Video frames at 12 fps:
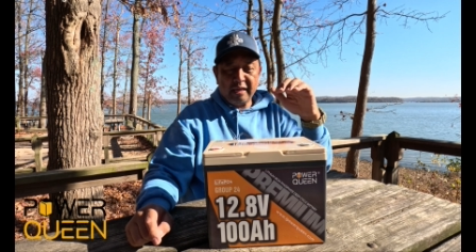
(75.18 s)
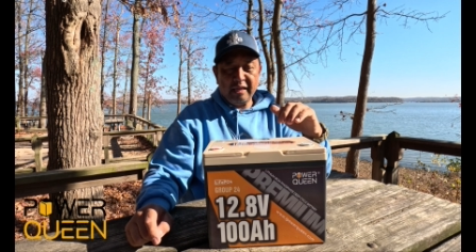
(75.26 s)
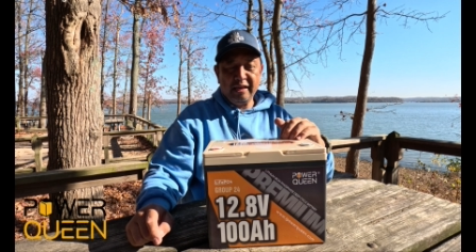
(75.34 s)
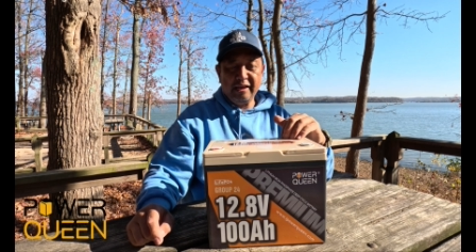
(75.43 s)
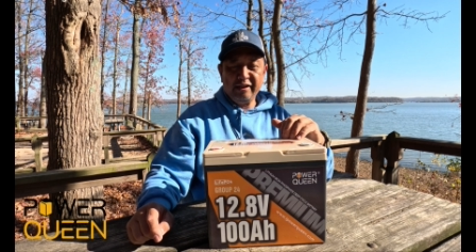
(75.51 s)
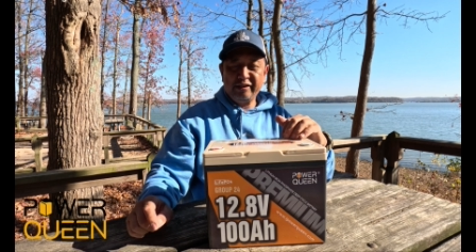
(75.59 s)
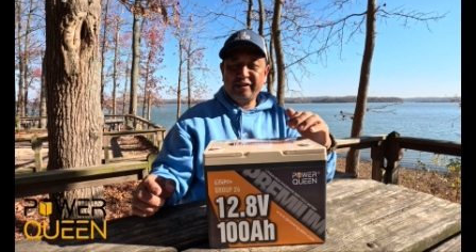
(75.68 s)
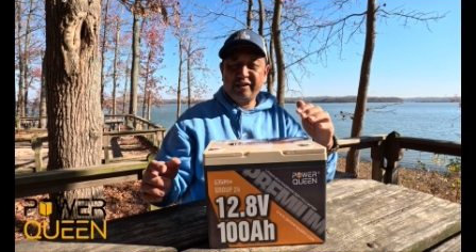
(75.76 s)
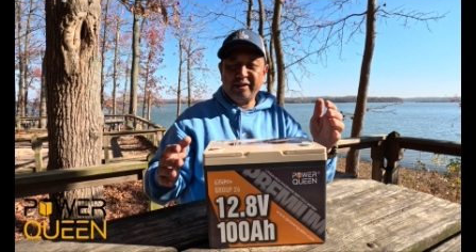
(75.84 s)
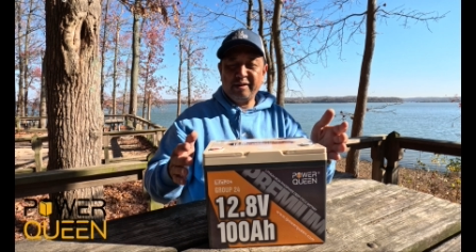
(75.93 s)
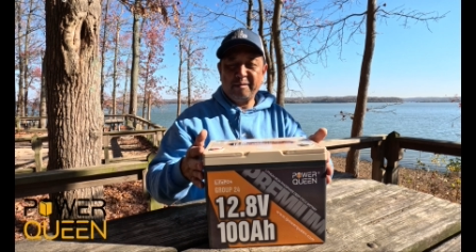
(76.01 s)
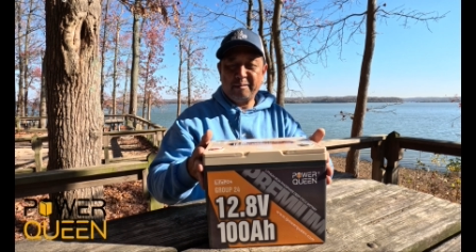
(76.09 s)

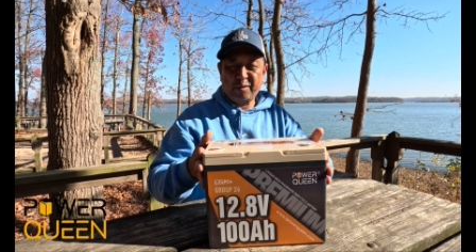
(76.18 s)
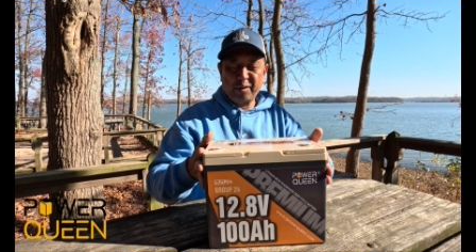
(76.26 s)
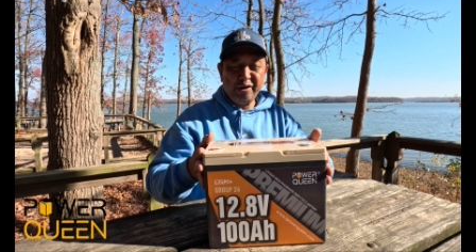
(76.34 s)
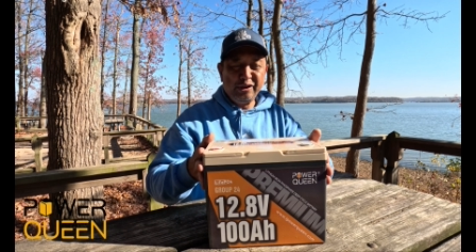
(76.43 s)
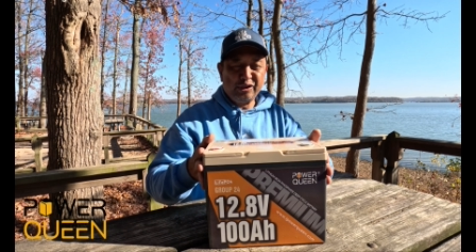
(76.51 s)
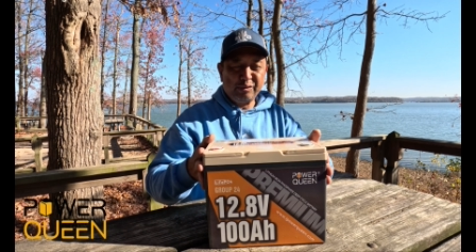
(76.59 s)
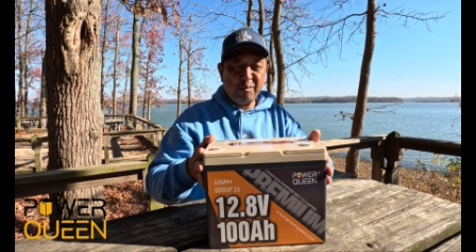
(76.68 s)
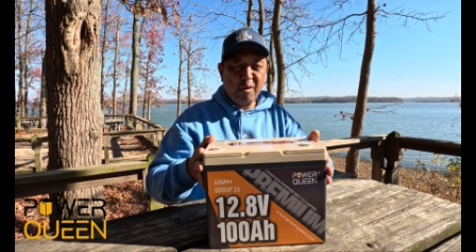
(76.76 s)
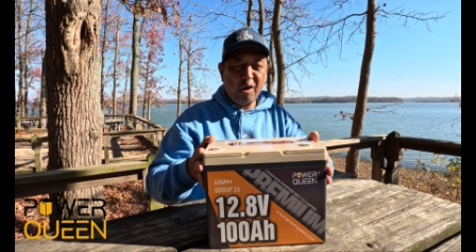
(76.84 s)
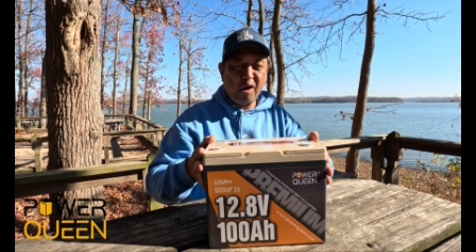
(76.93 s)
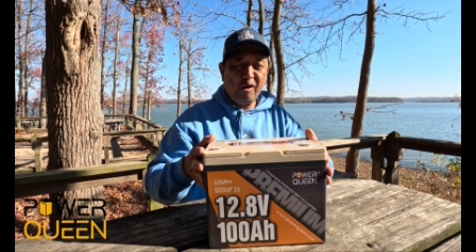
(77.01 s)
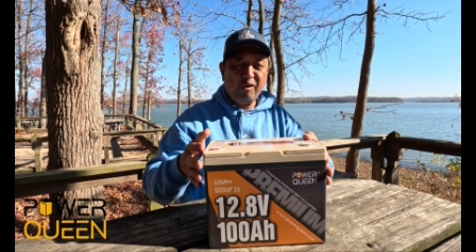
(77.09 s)
is pretty
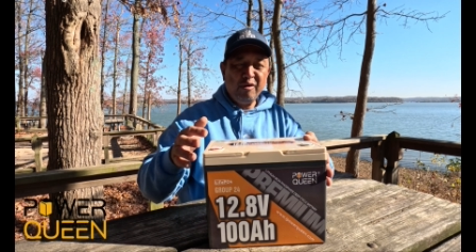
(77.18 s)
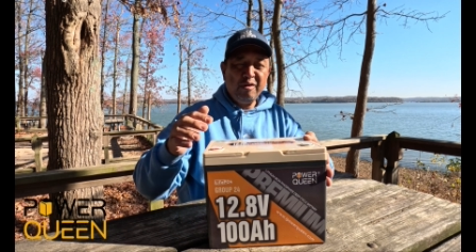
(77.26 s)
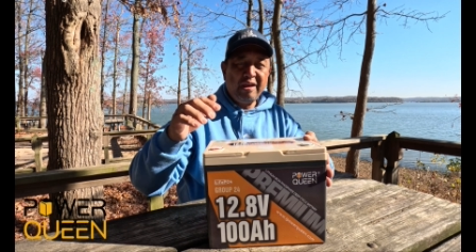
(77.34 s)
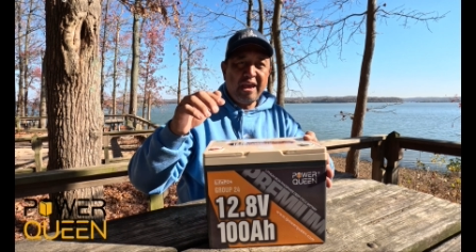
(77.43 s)
small,